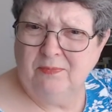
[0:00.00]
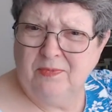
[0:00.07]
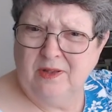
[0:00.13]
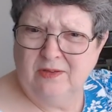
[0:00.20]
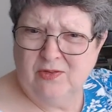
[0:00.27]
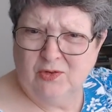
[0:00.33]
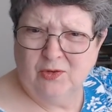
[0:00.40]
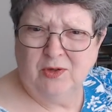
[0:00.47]
the
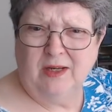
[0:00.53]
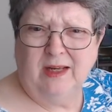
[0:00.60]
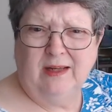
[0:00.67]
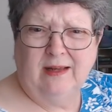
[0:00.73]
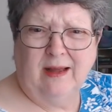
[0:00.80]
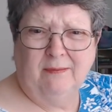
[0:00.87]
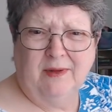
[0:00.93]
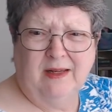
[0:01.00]
street.
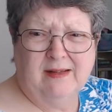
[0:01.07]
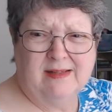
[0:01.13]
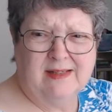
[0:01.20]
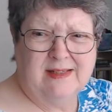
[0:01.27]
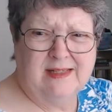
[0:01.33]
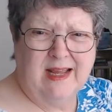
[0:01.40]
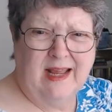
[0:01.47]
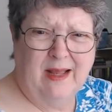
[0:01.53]
I mean, it's in
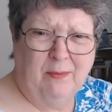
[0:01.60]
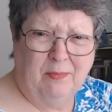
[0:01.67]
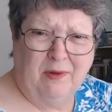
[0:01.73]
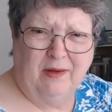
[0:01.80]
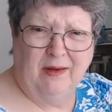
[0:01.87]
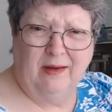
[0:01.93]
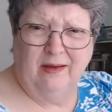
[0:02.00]
Tampa.